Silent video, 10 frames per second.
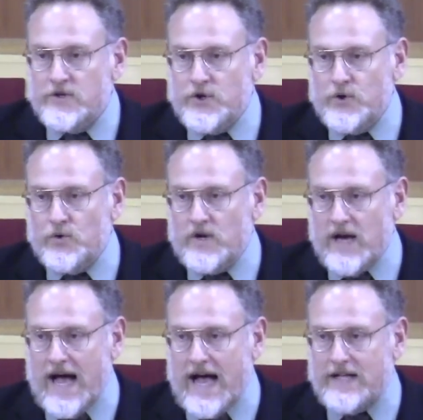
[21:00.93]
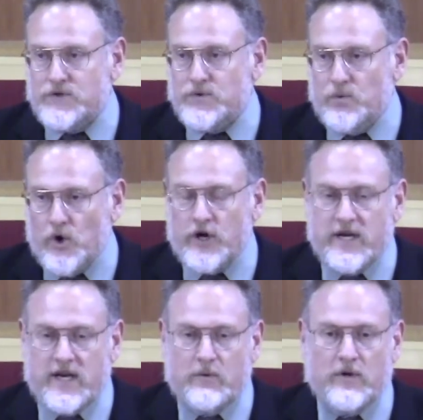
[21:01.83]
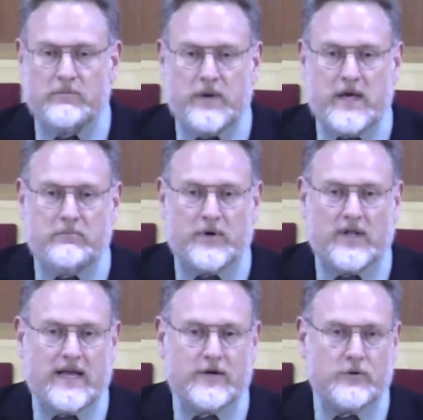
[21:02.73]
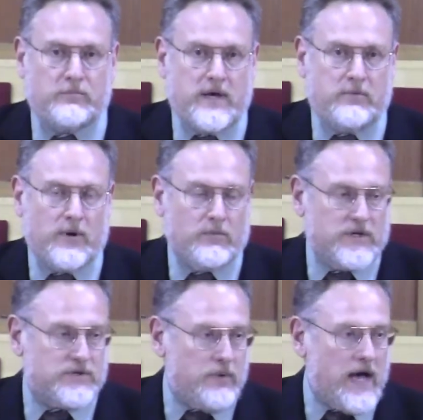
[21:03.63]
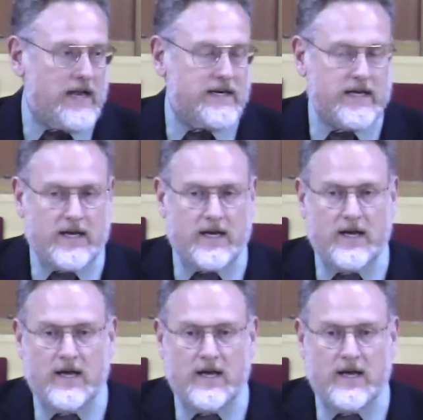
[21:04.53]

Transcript: to God's working with people and to people responding